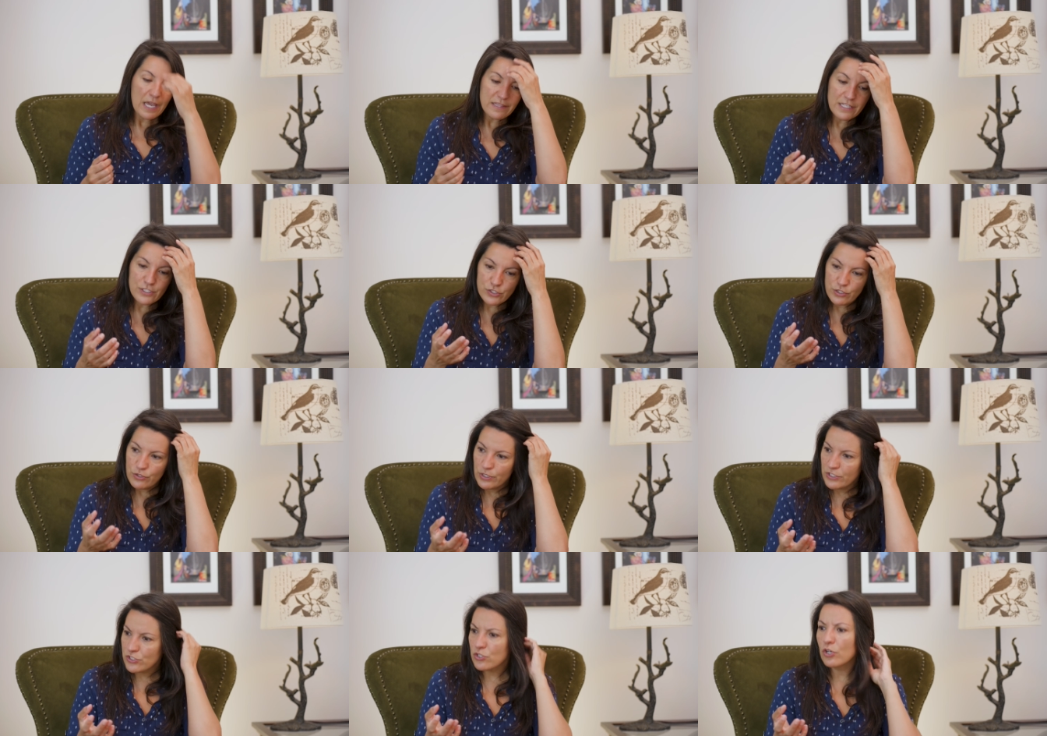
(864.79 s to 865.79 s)
And then so you
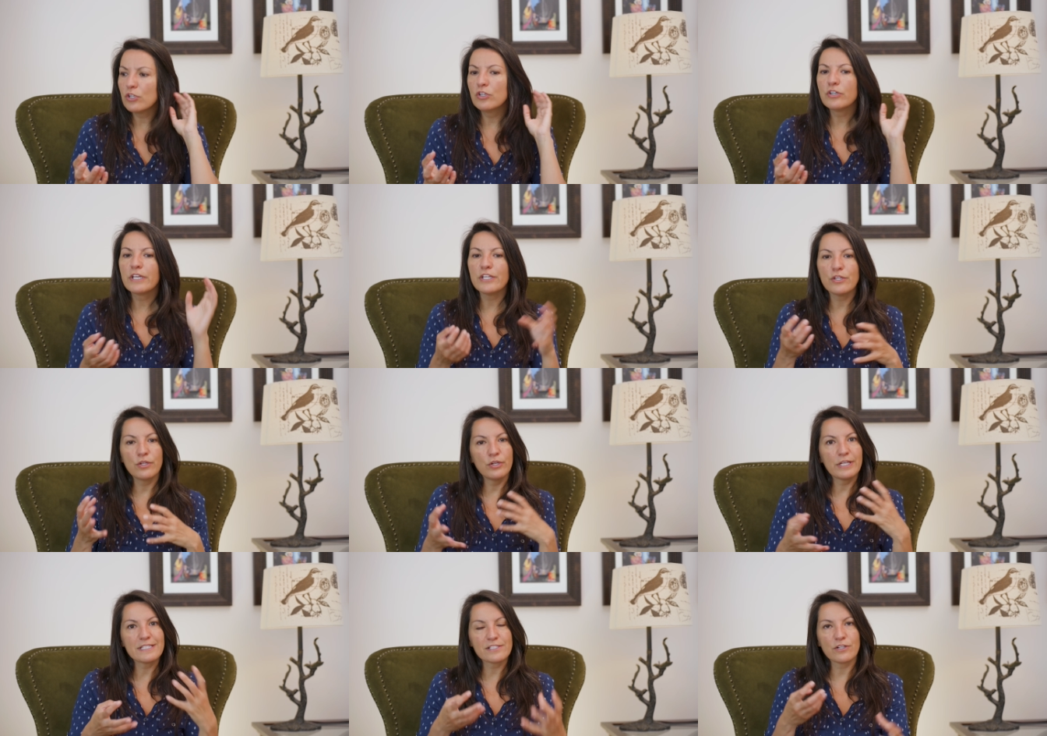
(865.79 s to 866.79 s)
can start looking,
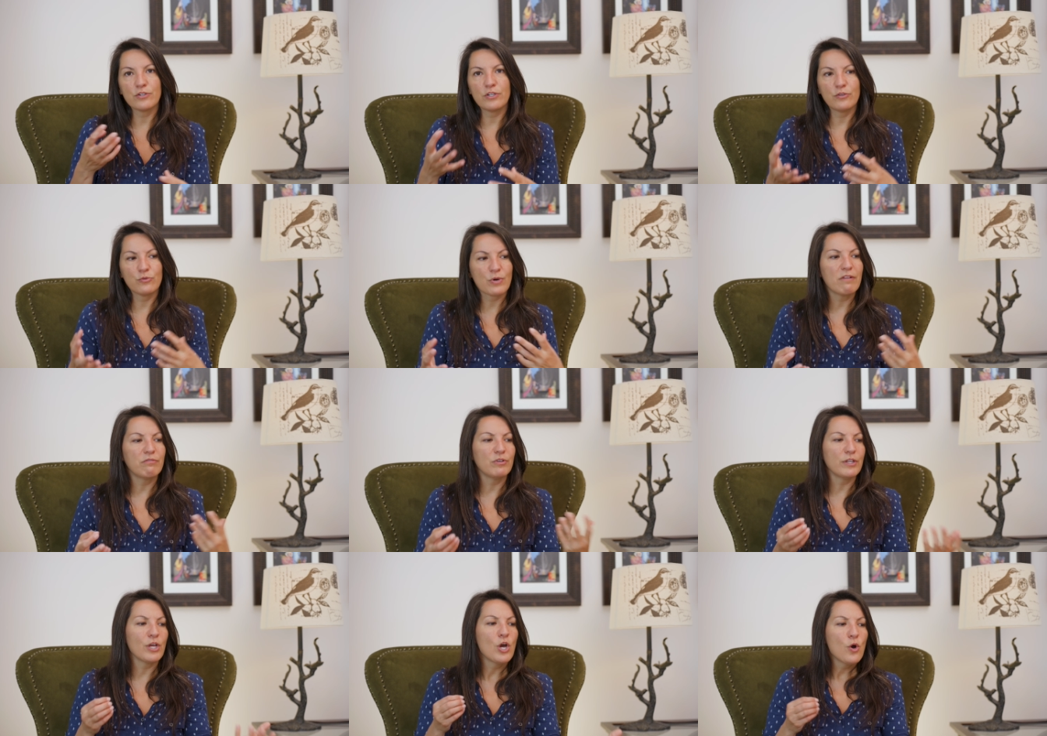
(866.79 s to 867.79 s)
you can start
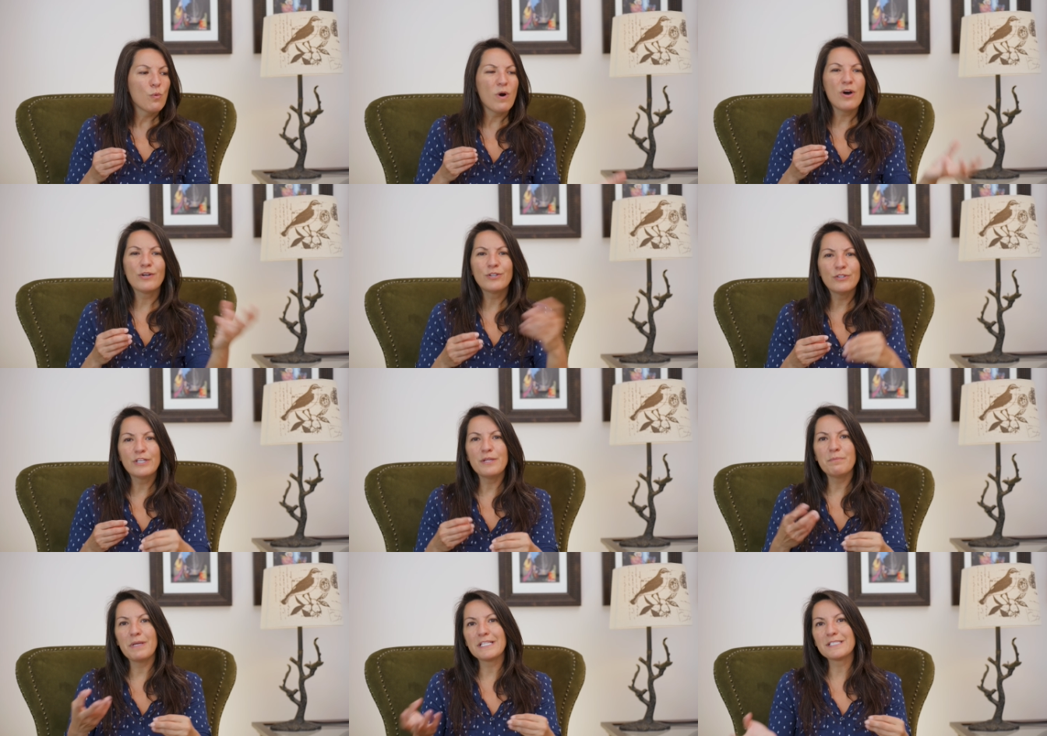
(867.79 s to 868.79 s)
unraveling. Well,
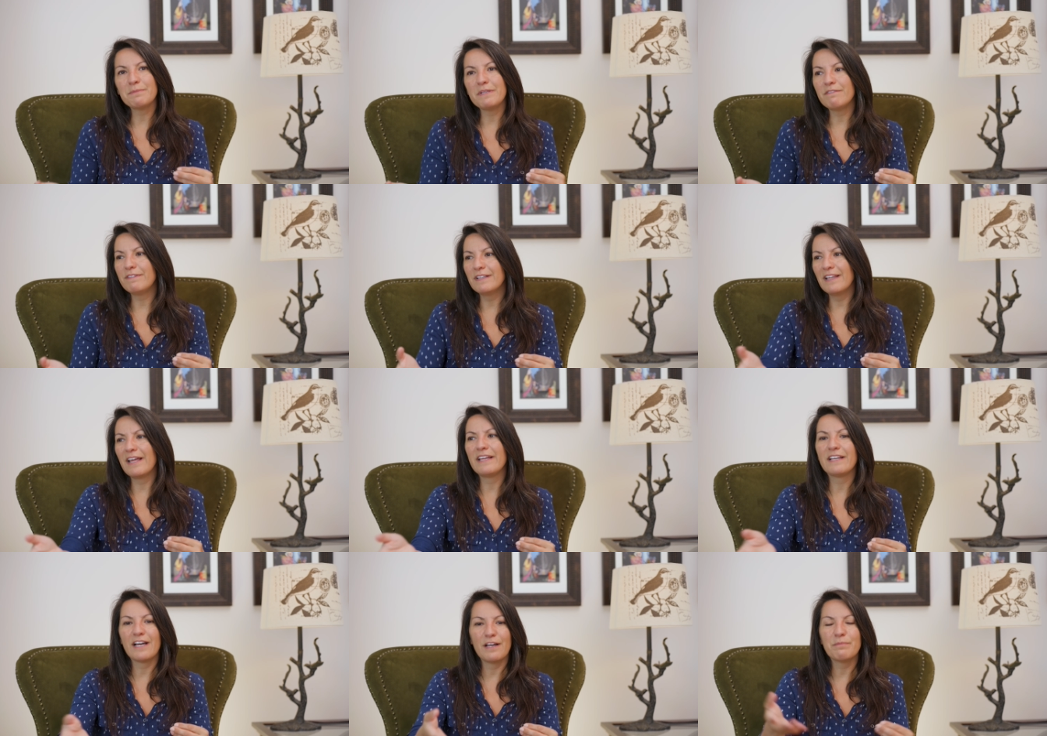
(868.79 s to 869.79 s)
cooking makes me feel
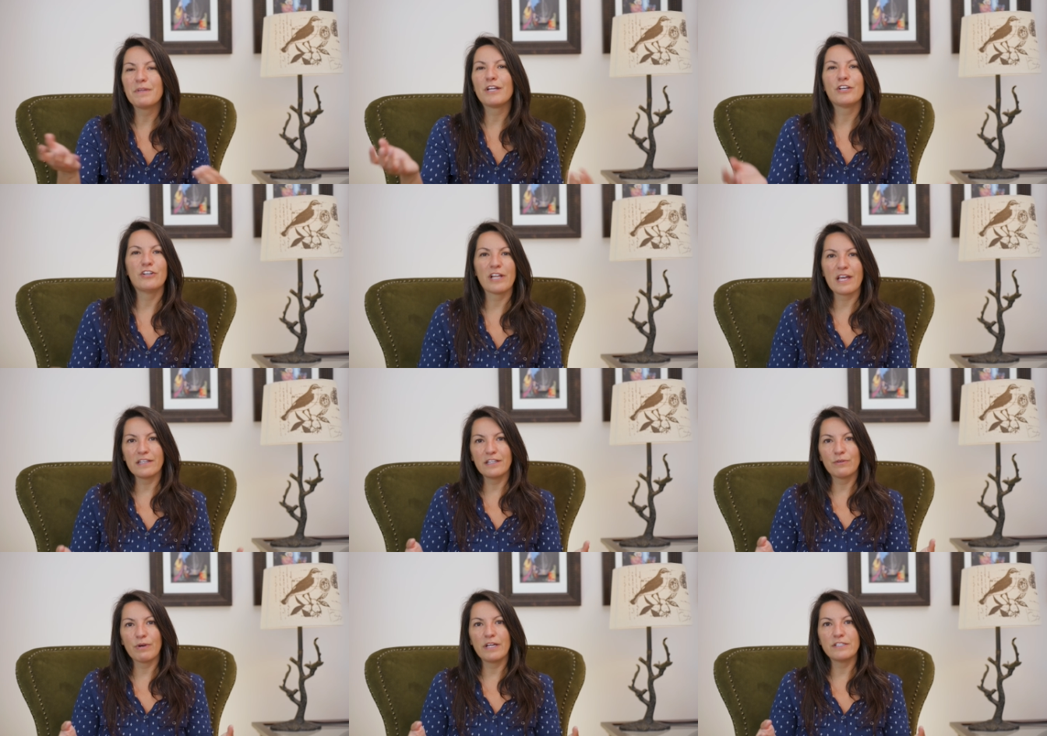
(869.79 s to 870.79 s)
like I'm not good at
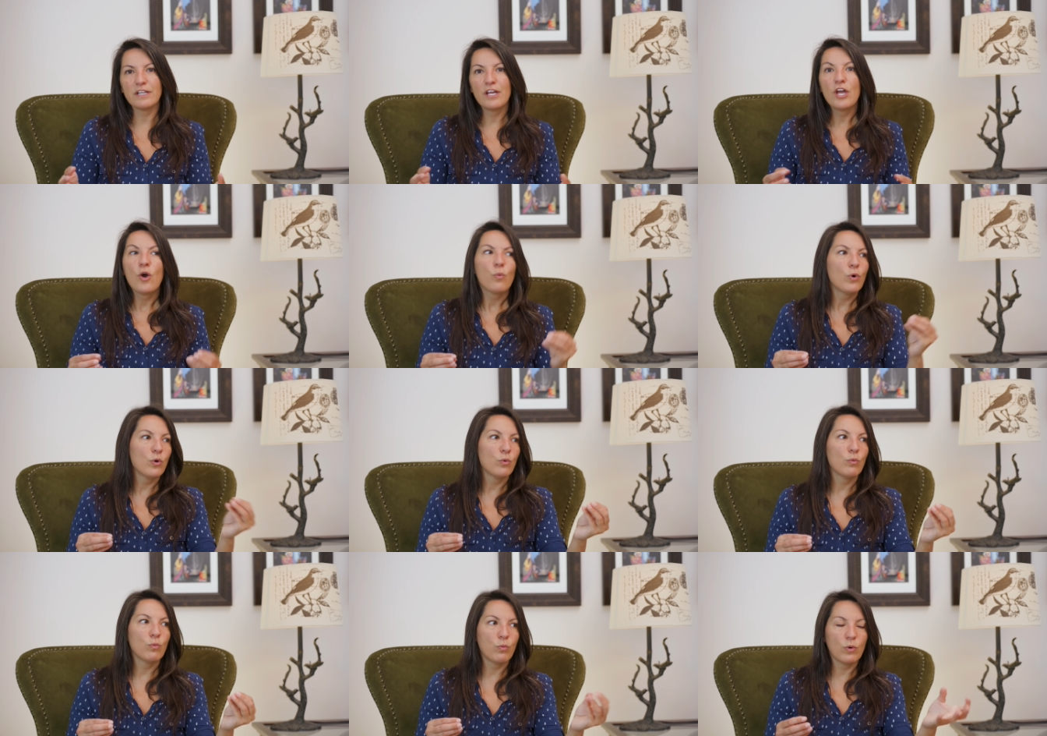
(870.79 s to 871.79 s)
it, right? Well,